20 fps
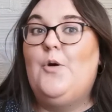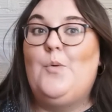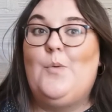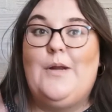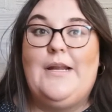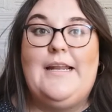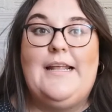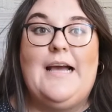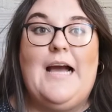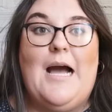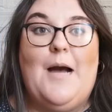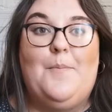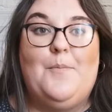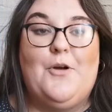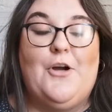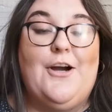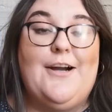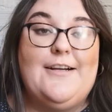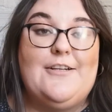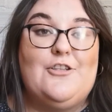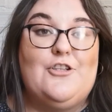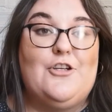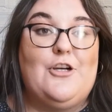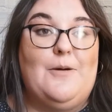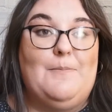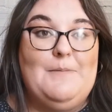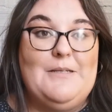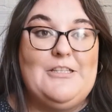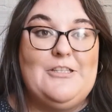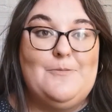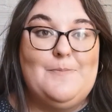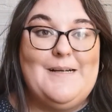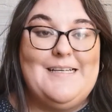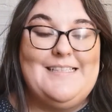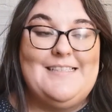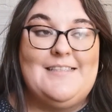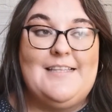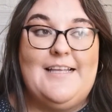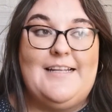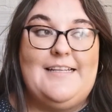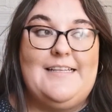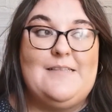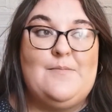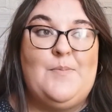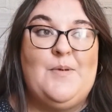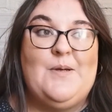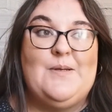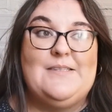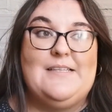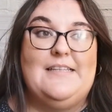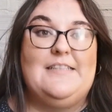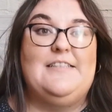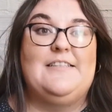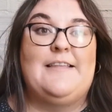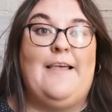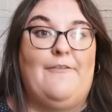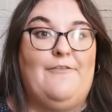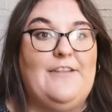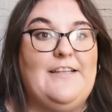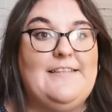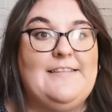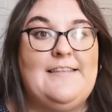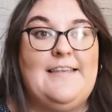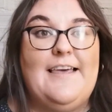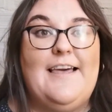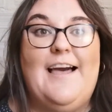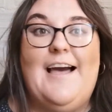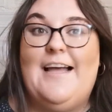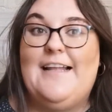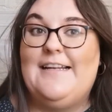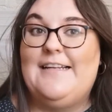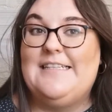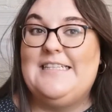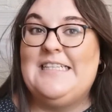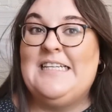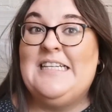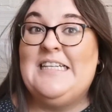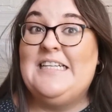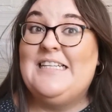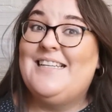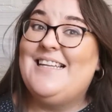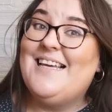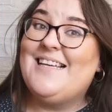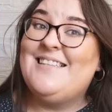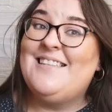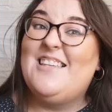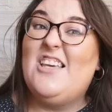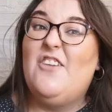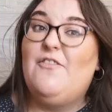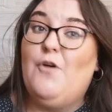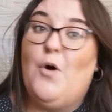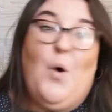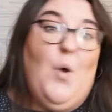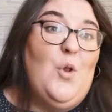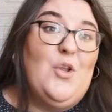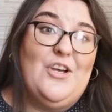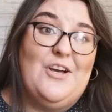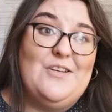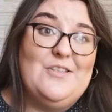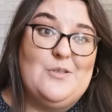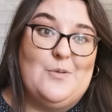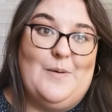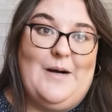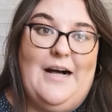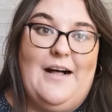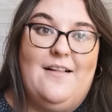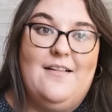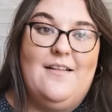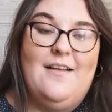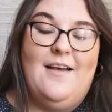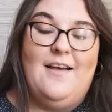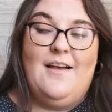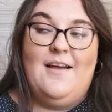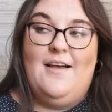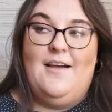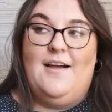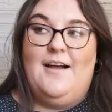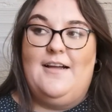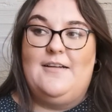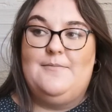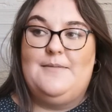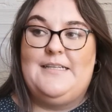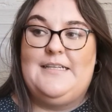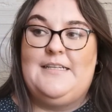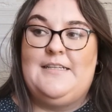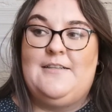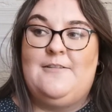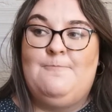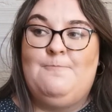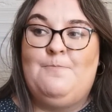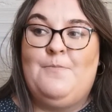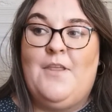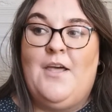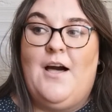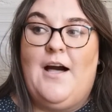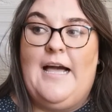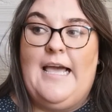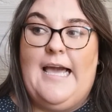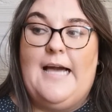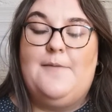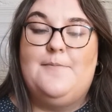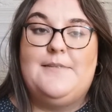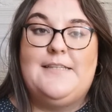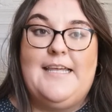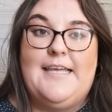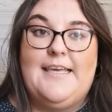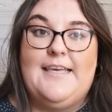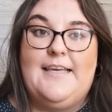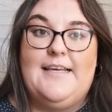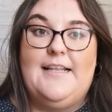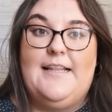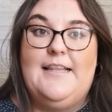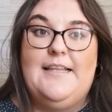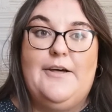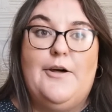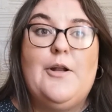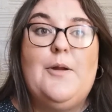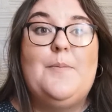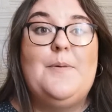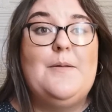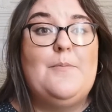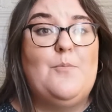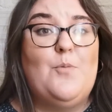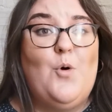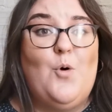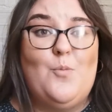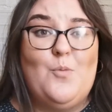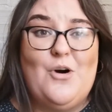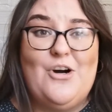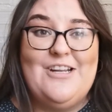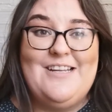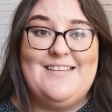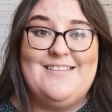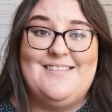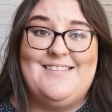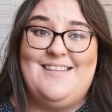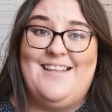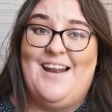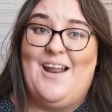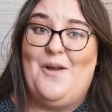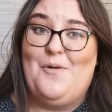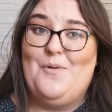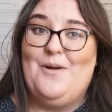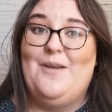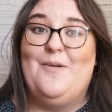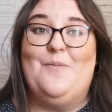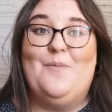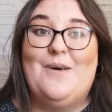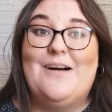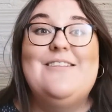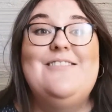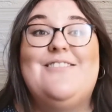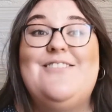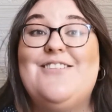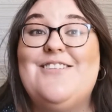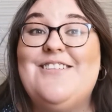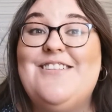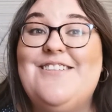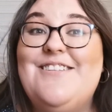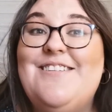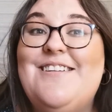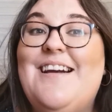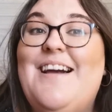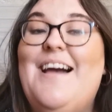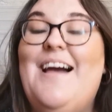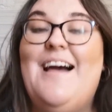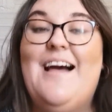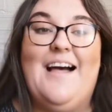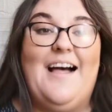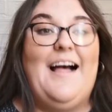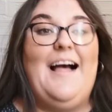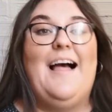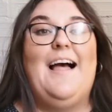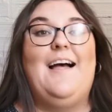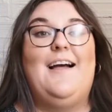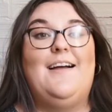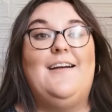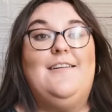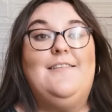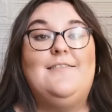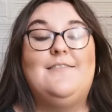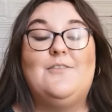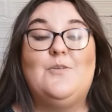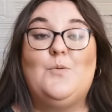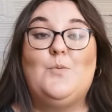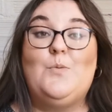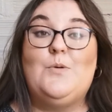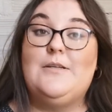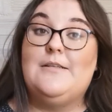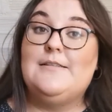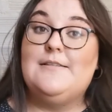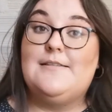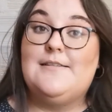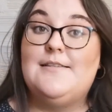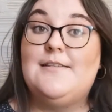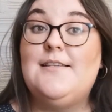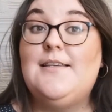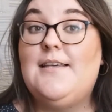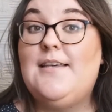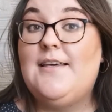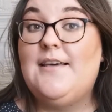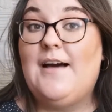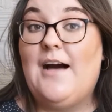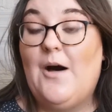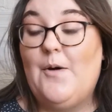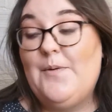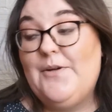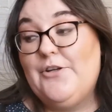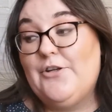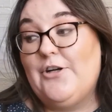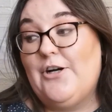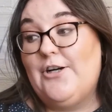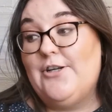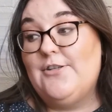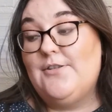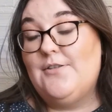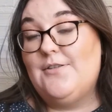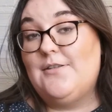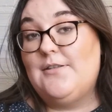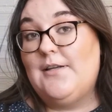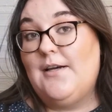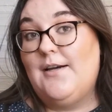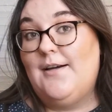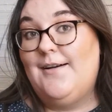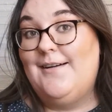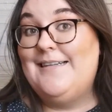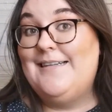really am going to commit to my studies, because I just have this year and next year, if all goes well. I mean, I am taking a little bit more modules than I really want to, and we'll see how it goes.